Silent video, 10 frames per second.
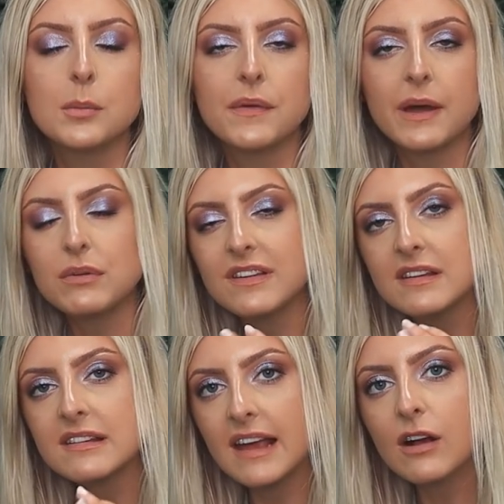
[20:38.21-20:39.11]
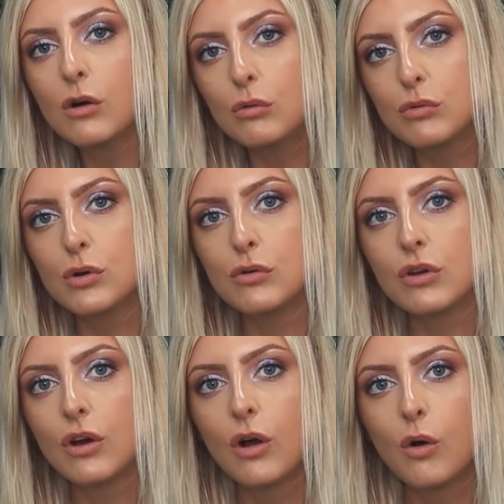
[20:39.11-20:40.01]
But that was the single root
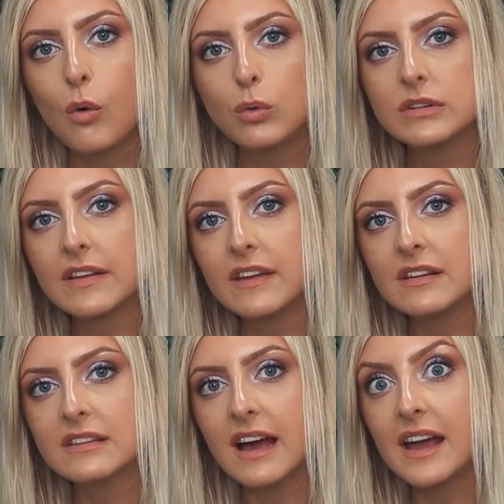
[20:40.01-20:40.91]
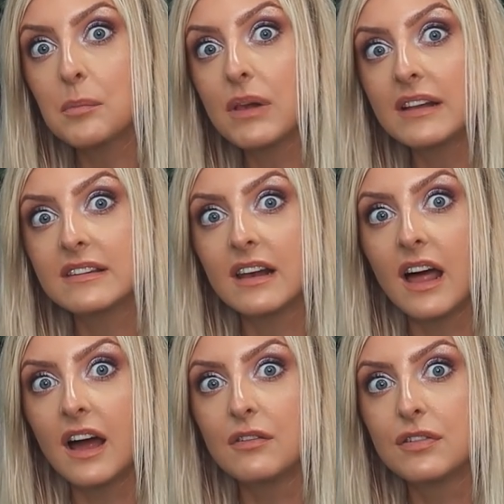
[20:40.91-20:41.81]
holding the entire plant
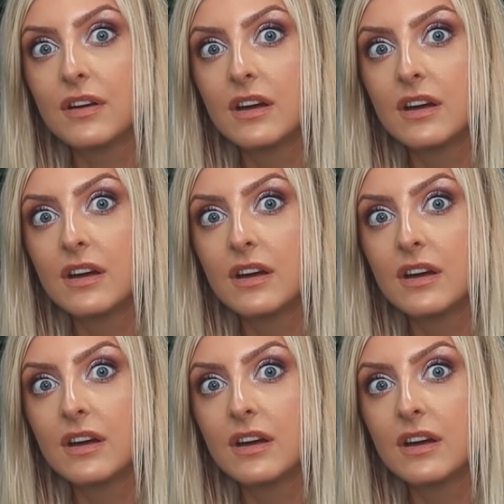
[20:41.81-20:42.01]
alive